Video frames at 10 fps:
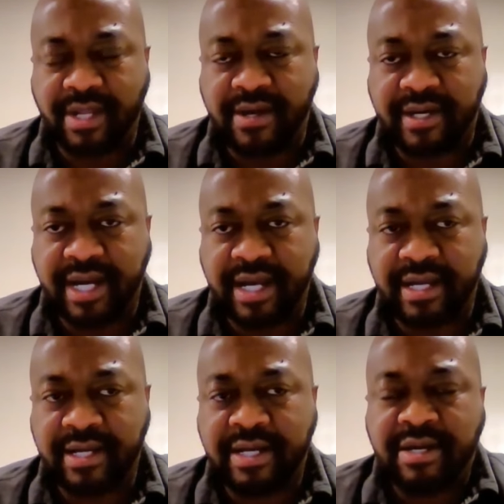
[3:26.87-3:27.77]
Okay,
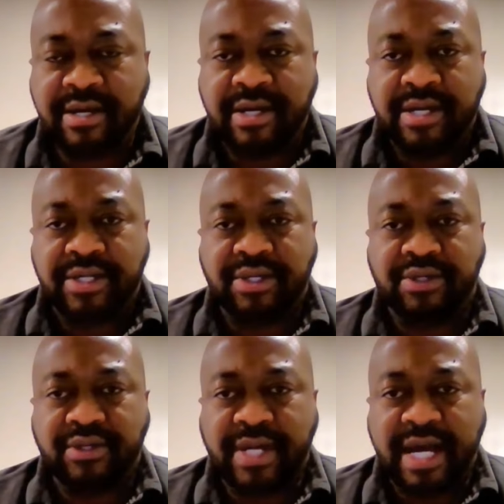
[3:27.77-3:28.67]
so
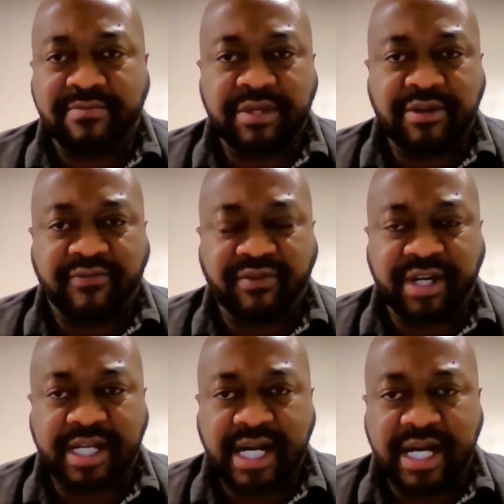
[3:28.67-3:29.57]
do not be afraid,
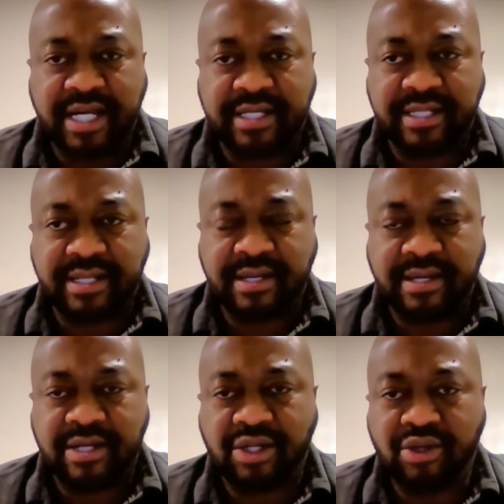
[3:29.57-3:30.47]
guys.
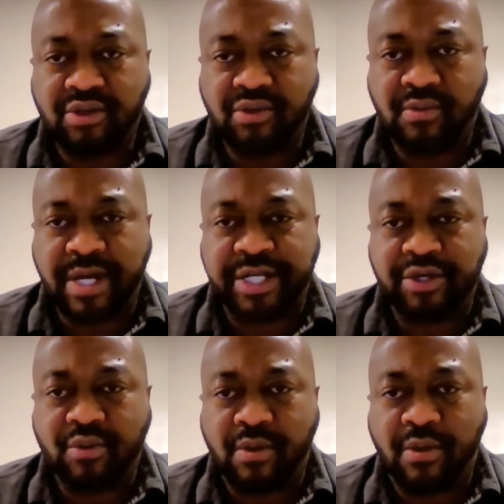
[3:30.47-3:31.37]
Do what
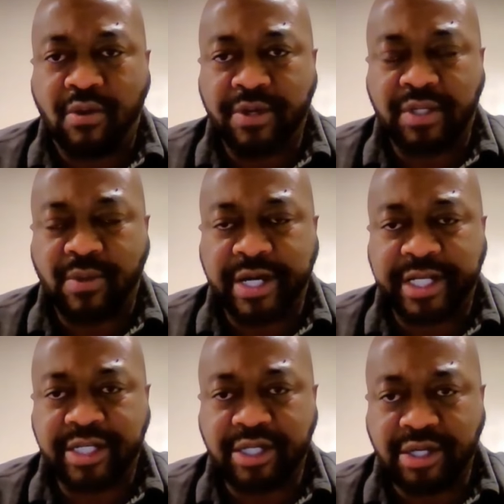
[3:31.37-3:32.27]
you always wanted
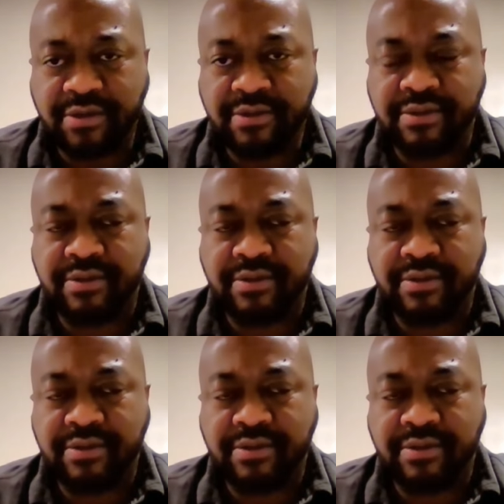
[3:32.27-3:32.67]
to do.